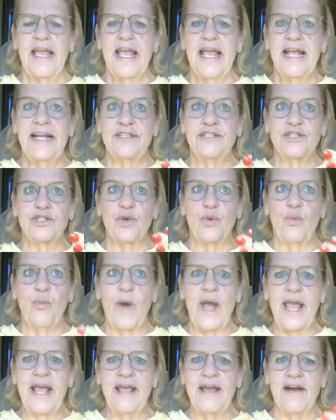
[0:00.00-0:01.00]
It's the
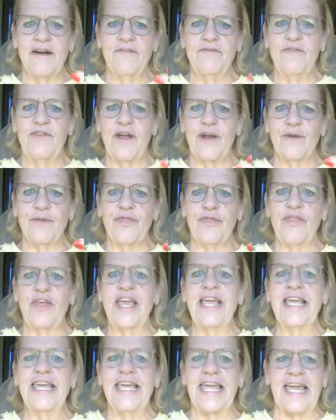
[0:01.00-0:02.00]
way of their
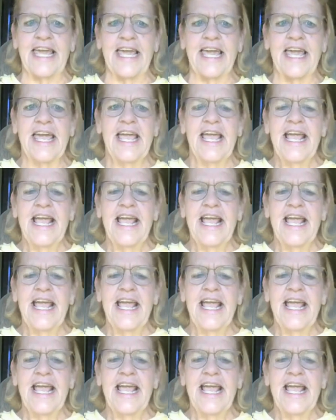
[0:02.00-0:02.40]
thinking.